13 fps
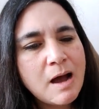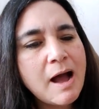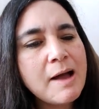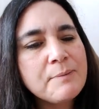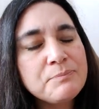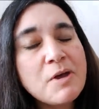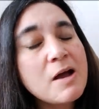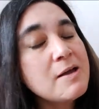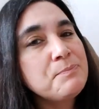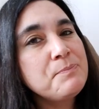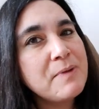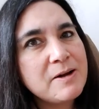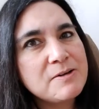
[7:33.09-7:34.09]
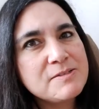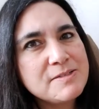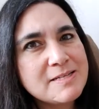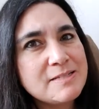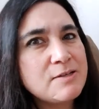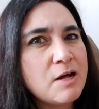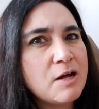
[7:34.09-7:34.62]
I'm not embarrassed
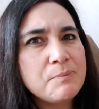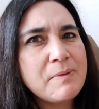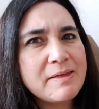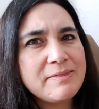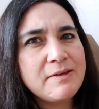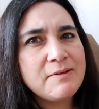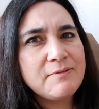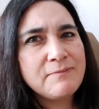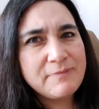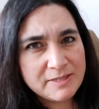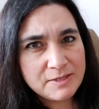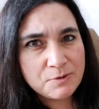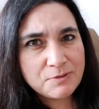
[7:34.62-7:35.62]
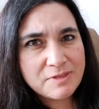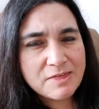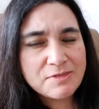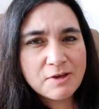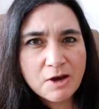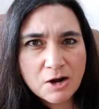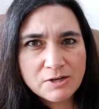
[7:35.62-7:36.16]
at all by the video
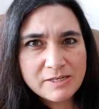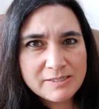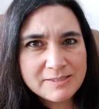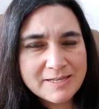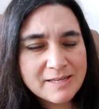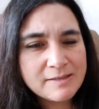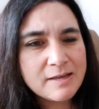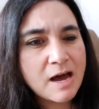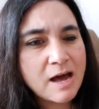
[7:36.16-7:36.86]
that The Guardian did.